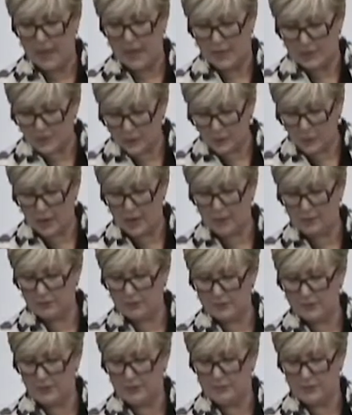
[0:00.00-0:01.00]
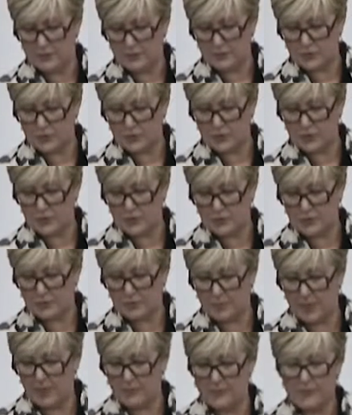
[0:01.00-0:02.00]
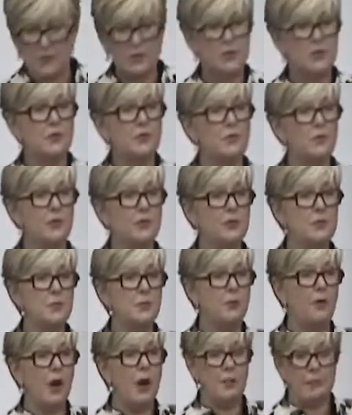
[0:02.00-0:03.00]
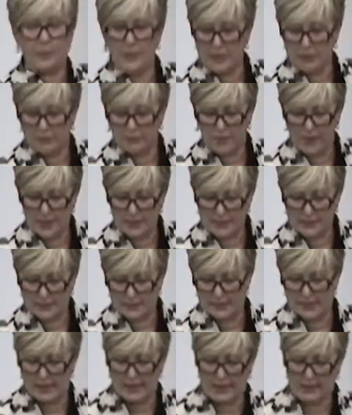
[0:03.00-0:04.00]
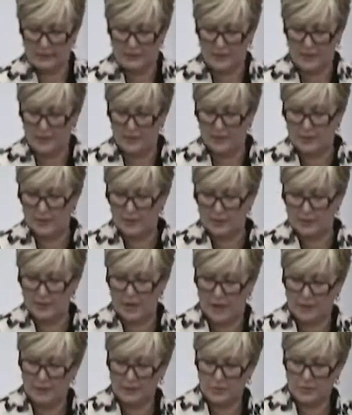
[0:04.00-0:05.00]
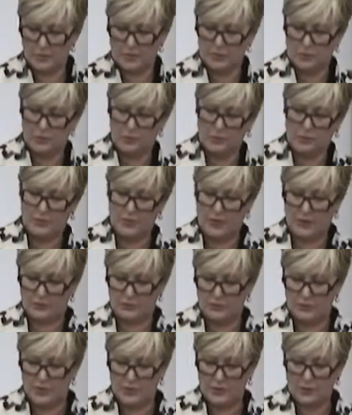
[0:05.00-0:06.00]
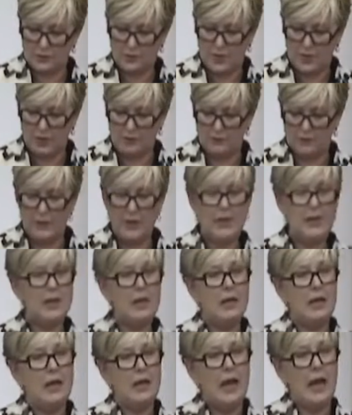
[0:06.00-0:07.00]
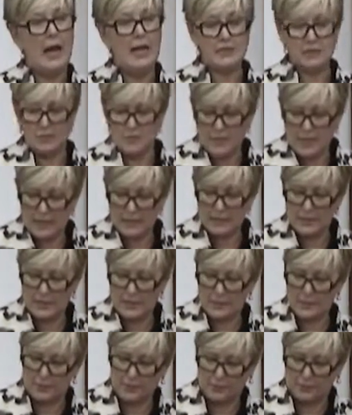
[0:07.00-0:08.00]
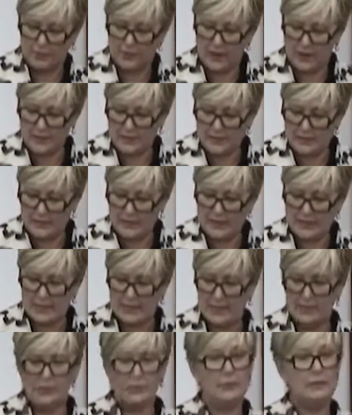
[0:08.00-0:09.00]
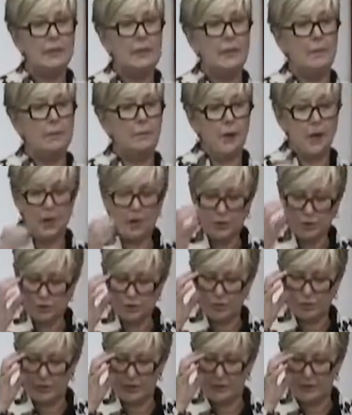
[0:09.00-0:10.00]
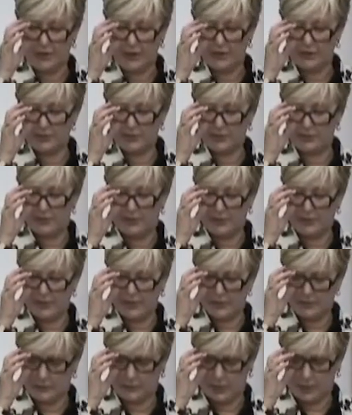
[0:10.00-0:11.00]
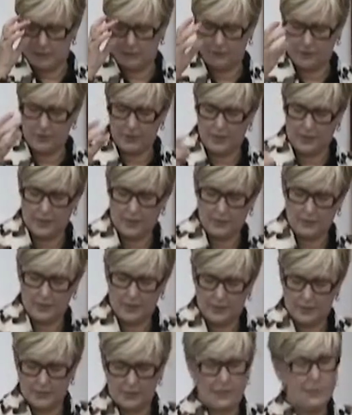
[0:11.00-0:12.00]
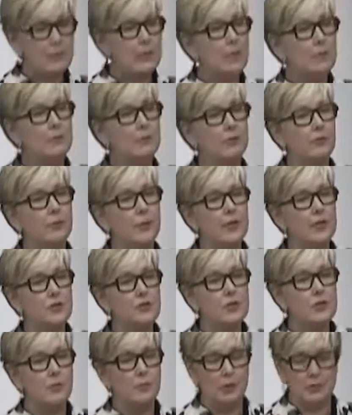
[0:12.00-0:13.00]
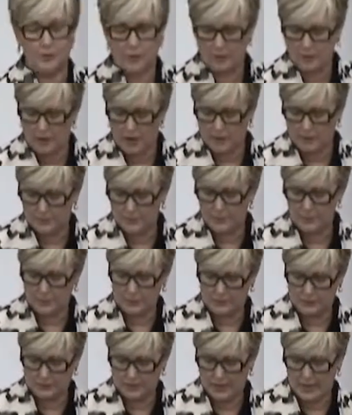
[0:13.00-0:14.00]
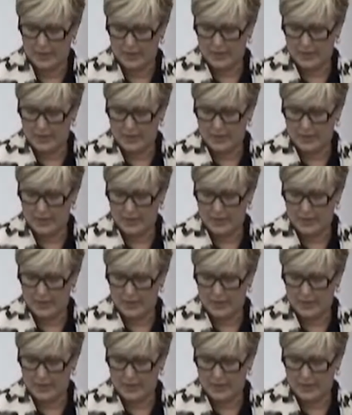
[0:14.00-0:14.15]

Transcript: As well, Mr. Speaker, the province's first property rights advocate, established in 2012, has a mandate to provide detailed, impartial advice to parties looking for independent information about their options.